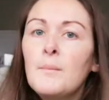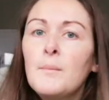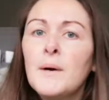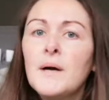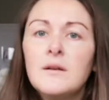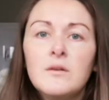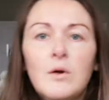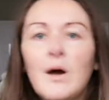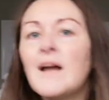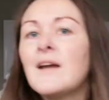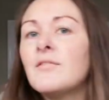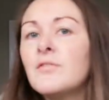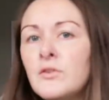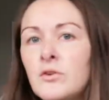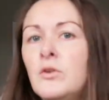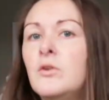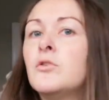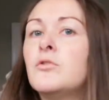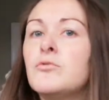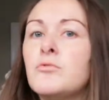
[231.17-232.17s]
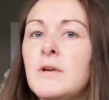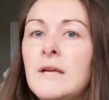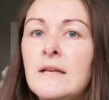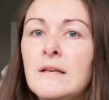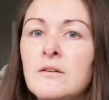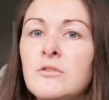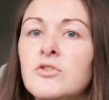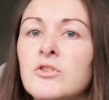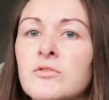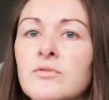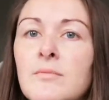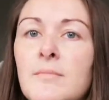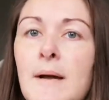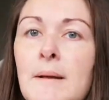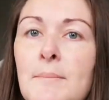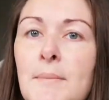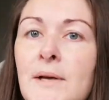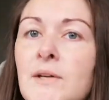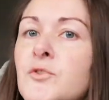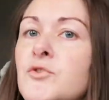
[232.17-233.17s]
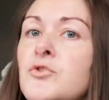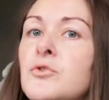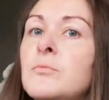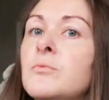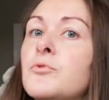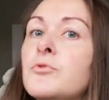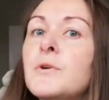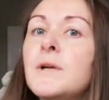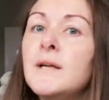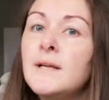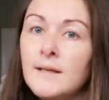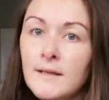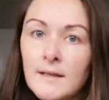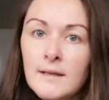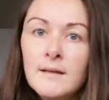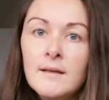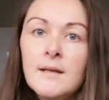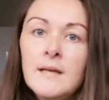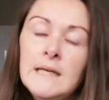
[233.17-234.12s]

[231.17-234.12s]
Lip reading: But I haven't got green, just for my bedroom green.